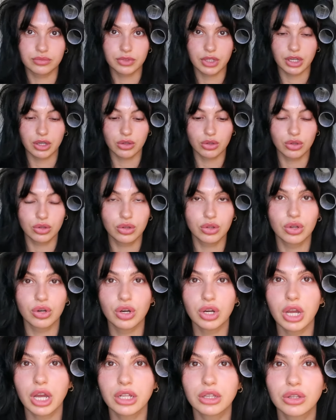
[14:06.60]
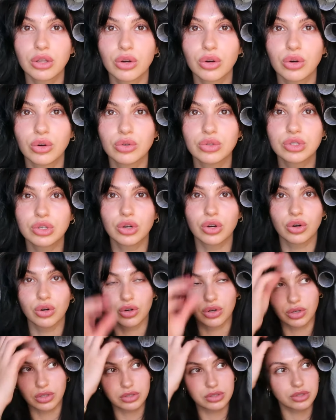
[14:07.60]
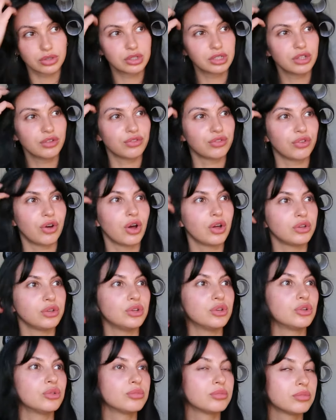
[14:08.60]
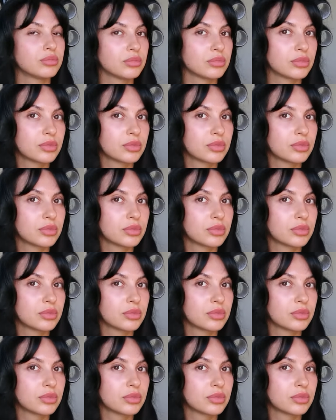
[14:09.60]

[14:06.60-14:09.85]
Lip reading: Like, look at those curls. Look at the volume.